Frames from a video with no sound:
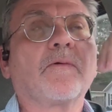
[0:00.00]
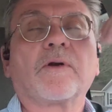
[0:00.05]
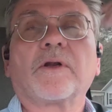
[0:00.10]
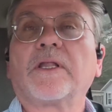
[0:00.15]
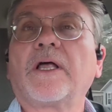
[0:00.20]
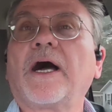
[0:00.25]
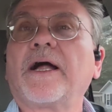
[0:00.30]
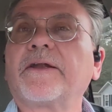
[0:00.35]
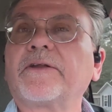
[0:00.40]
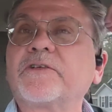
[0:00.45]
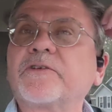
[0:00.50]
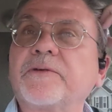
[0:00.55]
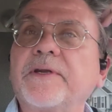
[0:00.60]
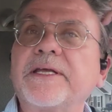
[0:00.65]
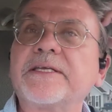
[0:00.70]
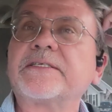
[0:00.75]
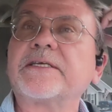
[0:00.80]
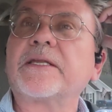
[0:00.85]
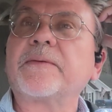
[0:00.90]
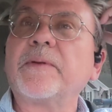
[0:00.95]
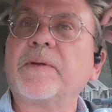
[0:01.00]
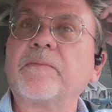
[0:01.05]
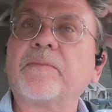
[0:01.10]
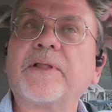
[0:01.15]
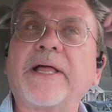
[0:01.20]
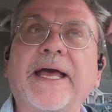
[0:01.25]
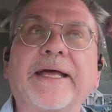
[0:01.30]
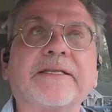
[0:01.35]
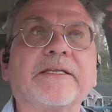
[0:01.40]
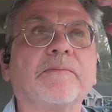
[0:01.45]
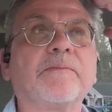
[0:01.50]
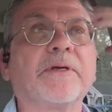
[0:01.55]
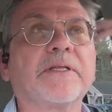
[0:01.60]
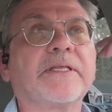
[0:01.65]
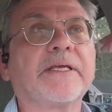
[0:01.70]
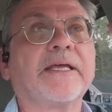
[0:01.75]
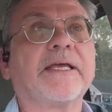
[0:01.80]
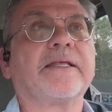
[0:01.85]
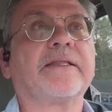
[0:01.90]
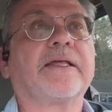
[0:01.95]
a lot of trees that had been planted, but
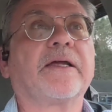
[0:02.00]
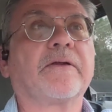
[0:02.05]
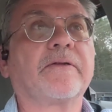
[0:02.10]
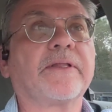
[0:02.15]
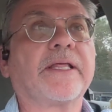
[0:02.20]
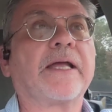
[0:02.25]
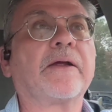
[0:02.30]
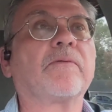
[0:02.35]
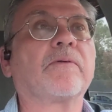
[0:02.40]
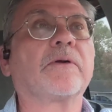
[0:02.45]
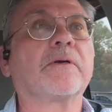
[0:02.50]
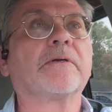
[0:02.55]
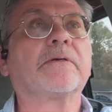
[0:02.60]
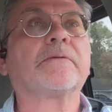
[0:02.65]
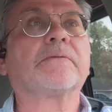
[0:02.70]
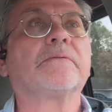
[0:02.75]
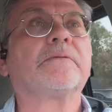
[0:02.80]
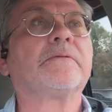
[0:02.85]
again, they were